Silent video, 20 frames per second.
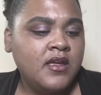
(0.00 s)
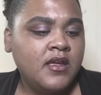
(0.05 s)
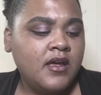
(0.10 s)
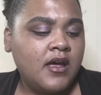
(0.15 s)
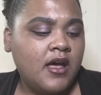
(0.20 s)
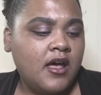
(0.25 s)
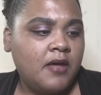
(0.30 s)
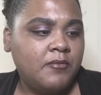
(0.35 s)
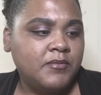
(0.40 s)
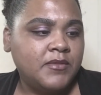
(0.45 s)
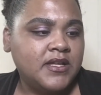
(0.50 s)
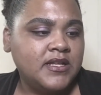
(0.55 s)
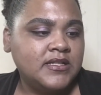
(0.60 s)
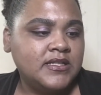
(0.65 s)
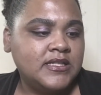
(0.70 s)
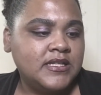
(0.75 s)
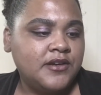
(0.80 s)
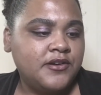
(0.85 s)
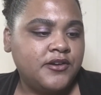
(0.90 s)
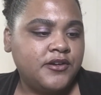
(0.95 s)

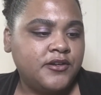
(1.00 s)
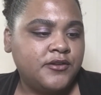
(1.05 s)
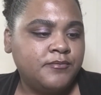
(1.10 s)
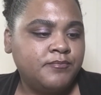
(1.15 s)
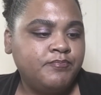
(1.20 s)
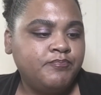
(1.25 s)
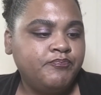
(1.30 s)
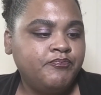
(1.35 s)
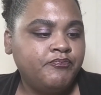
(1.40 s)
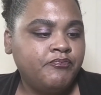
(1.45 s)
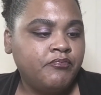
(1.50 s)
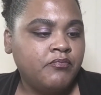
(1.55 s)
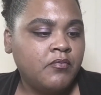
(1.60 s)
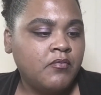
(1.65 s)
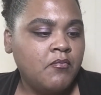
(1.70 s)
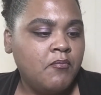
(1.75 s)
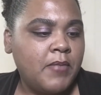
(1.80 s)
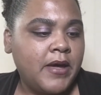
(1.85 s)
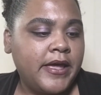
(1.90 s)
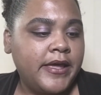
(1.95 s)
consider
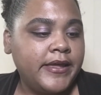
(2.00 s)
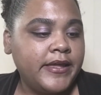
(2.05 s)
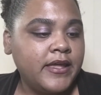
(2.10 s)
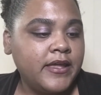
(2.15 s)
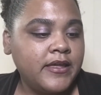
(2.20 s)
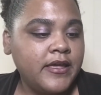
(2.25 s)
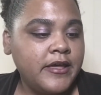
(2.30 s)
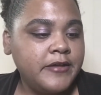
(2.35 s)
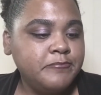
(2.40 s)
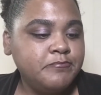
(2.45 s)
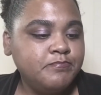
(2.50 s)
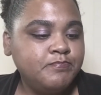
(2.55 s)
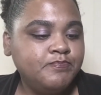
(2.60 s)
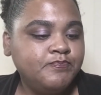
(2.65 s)
buying again.